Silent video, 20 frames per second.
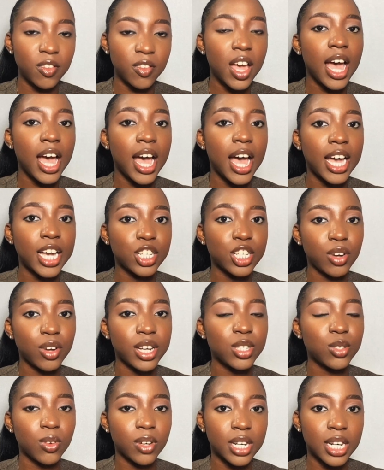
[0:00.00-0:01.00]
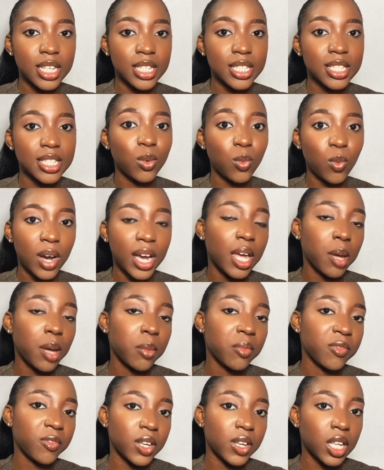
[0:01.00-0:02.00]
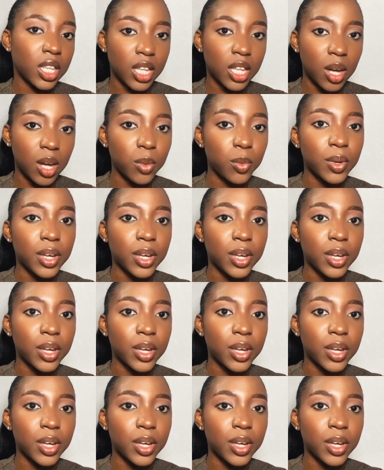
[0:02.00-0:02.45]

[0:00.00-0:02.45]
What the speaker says: I try to understand why I'm feeling that way.